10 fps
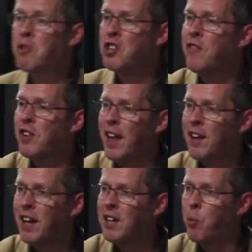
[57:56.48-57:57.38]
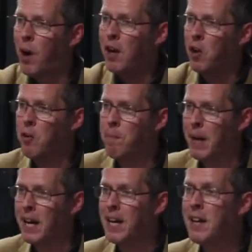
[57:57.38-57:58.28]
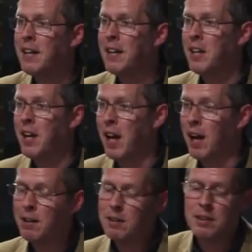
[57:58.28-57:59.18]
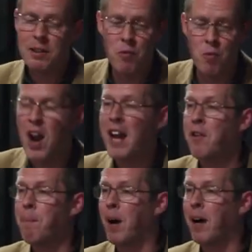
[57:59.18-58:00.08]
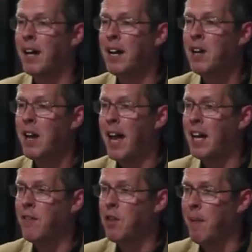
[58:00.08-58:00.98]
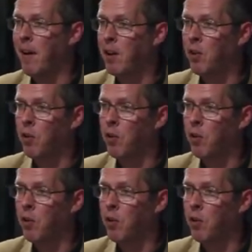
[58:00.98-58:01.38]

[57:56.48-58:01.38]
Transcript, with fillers: shifting that data where it could be uh, read by any of the American